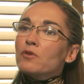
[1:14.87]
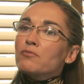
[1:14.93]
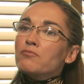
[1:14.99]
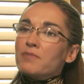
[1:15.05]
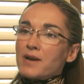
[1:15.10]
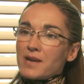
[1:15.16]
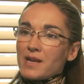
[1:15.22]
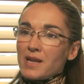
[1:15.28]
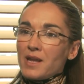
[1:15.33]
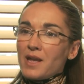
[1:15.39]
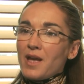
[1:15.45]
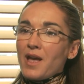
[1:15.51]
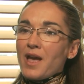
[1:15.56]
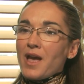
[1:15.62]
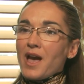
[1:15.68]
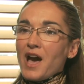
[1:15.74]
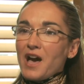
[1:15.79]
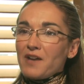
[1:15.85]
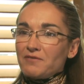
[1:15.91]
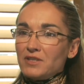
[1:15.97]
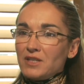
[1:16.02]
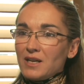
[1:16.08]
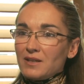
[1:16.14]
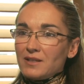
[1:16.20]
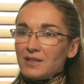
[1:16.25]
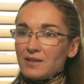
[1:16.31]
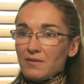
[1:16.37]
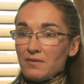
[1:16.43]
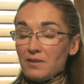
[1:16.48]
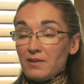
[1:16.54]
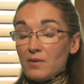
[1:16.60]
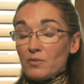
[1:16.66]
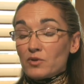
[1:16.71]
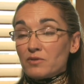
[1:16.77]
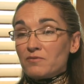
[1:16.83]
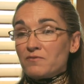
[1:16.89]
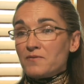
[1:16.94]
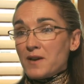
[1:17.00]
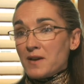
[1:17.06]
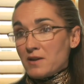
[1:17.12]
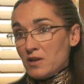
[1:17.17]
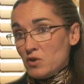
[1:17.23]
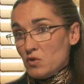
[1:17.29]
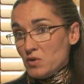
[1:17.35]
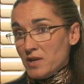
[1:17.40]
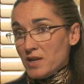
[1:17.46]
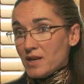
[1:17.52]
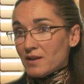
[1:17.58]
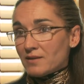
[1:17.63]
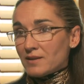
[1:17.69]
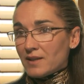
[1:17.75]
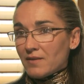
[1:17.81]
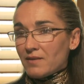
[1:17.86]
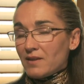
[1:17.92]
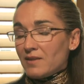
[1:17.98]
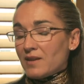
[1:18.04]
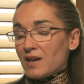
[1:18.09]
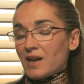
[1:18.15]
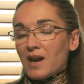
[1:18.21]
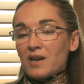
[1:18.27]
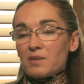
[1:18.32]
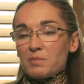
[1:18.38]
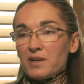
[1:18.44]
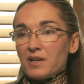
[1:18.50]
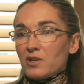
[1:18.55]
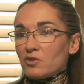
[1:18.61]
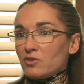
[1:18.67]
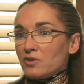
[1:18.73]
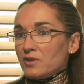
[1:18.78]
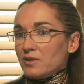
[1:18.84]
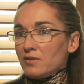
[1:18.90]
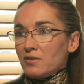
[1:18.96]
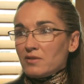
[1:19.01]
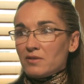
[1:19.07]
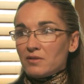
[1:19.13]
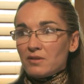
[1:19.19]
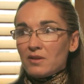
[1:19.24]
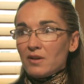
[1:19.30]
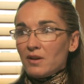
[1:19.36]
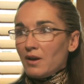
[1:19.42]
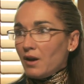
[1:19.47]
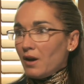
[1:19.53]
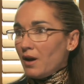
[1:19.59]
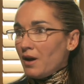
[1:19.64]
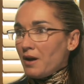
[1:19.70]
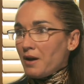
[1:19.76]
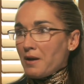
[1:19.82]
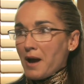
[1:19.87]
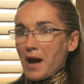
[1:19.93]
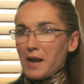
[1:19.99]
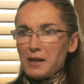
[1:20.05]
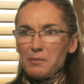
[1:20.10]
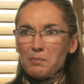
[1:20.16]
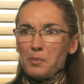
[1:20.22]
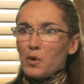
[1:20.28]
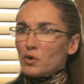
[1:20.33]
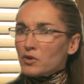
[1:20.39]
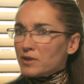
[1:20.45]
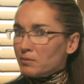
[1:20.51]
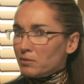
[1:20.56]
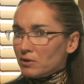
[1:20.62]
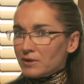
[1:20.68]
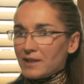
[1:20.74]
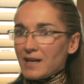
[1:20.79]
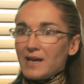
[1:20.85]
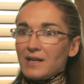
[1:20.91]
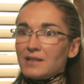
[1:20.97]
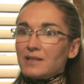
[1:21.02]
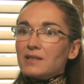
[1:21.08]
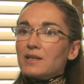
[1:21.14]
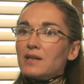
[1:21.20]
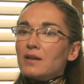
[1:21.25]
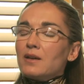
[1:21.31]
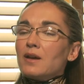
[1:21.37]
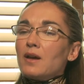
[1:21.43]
already have done something that was very unique, something that had been considered an impossible task.